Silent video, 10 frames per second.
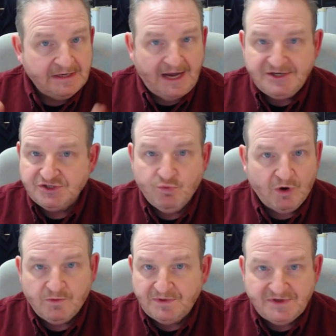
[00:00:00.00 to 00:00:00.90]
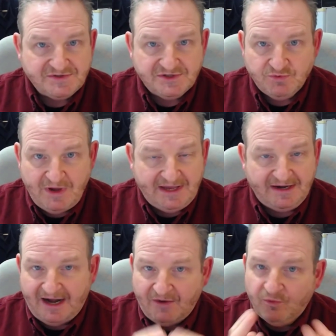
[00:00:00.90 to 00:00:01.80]
I just worked with this
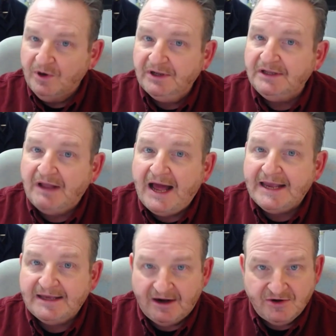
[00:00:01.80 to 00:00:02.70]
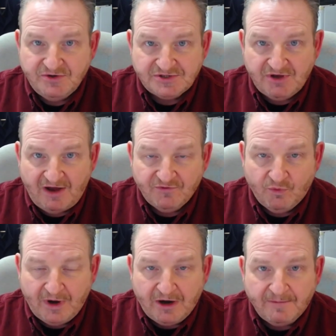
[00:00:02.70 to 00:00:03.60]
weekend, and I really like in our new
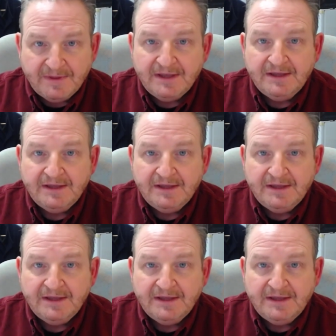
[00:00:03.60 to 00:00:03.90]
software